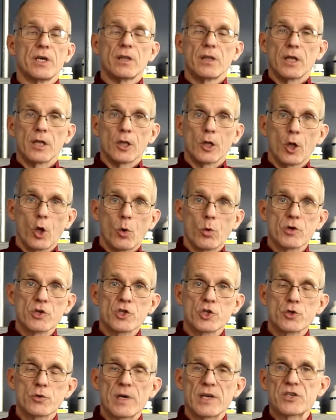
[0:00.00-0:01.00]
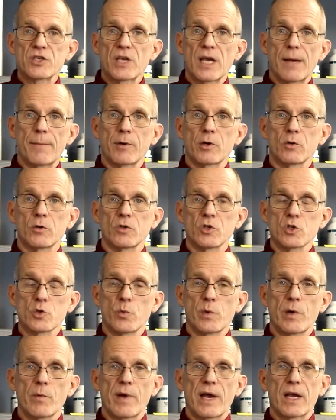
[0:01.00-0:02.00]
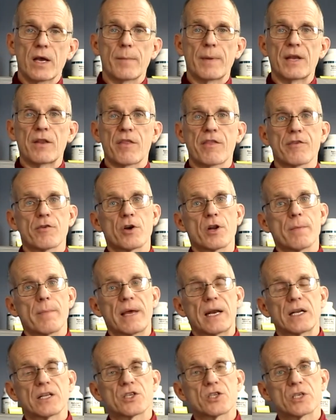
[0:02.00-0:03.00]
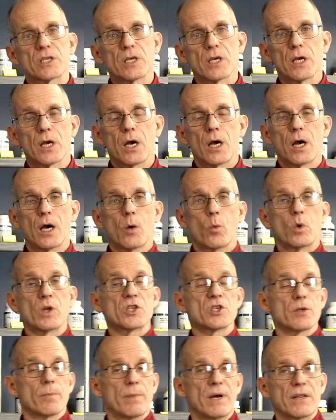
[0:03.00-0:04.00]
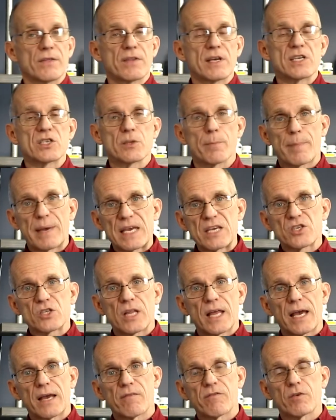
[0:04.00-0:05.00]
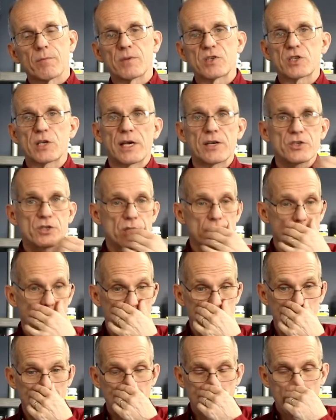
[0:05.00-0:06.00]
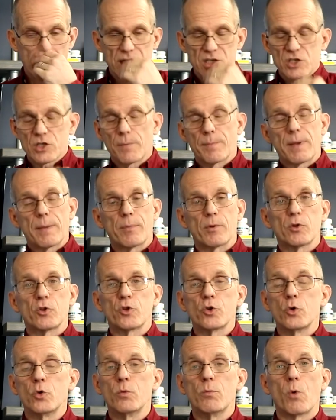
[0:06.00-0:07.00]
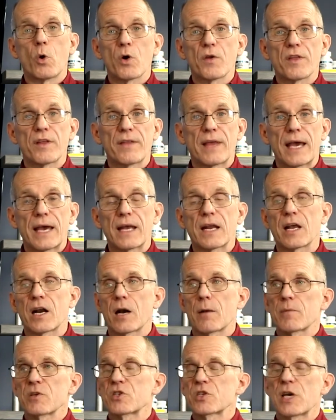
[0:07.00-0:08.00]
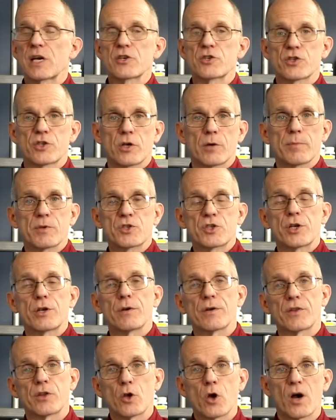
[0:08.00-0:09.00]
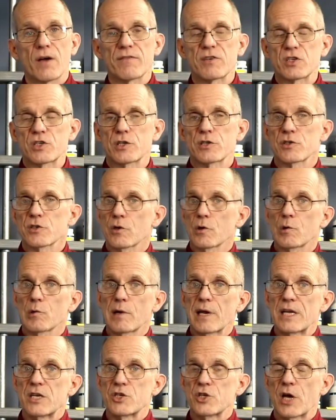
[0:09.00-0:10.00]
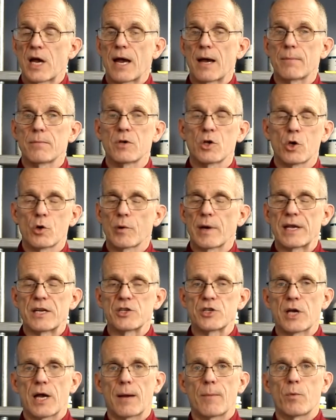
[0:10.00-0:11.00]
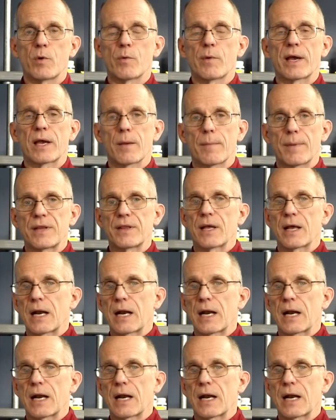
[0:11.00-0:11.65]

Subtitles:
that lowers stress chemicals, and we recommend 30 minutes once a month as a baseline for massage therapy. Some people do more than that, and our massage therapist here at the office does a great job. Great job. We recommend that